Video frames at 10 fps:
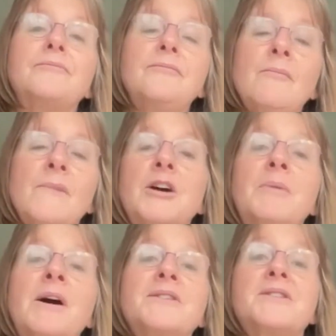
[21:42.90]
And I
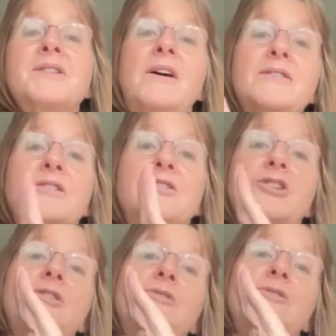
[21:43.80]
might decide to
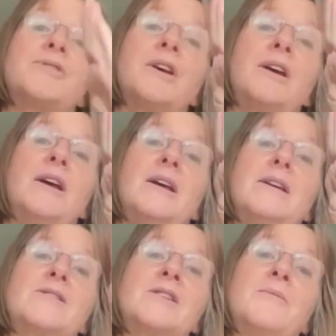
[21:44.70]
choose
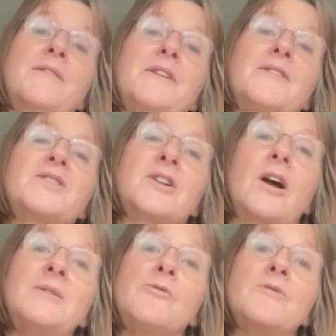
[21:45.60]
something that's
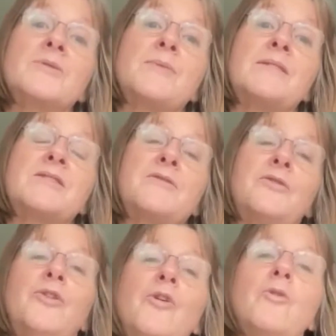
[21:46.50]
slightly more expensive
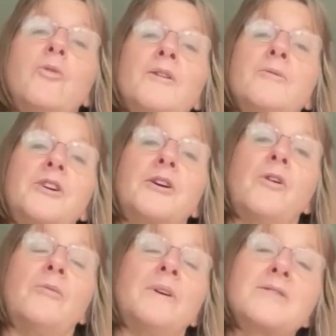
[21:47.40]
or not quite what I
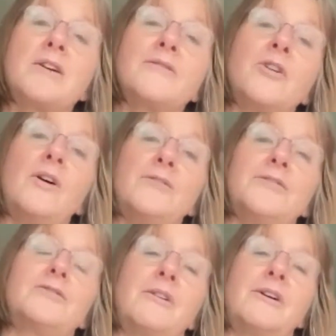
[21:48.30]
want because I've got other
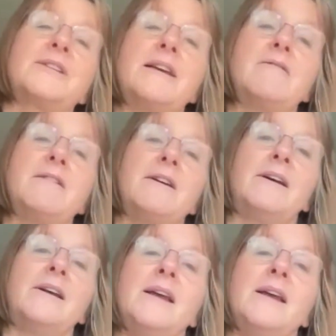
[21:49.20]
criteria.